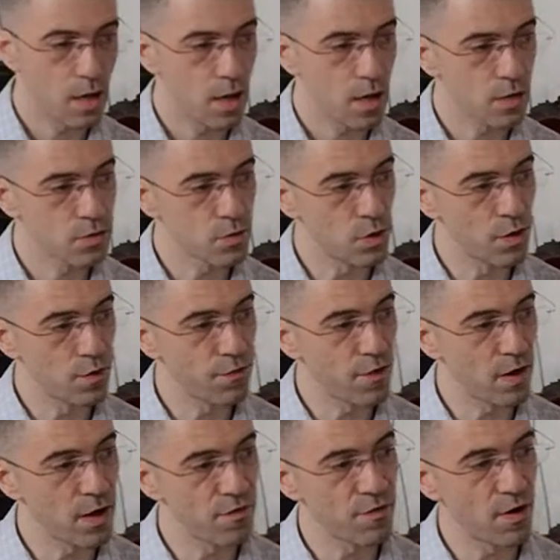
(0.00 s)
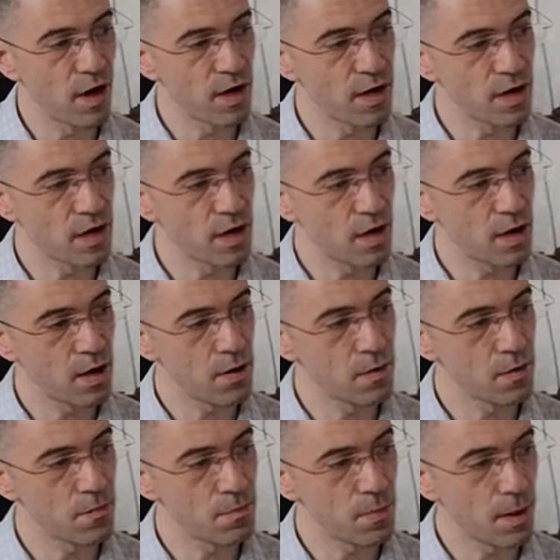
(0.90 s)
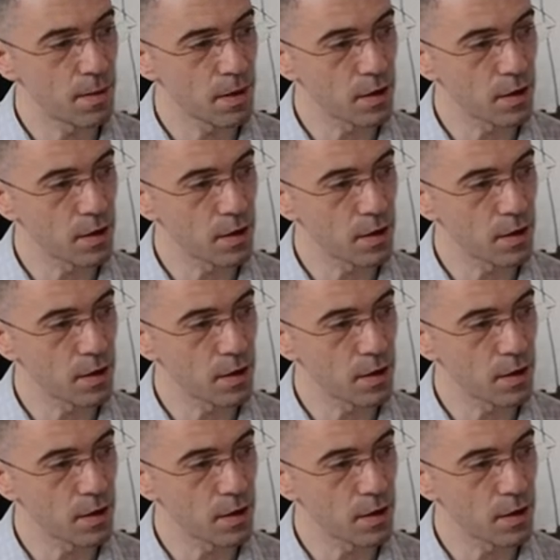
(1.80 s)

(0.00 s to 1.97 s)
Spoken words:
So if I fire it now, bang,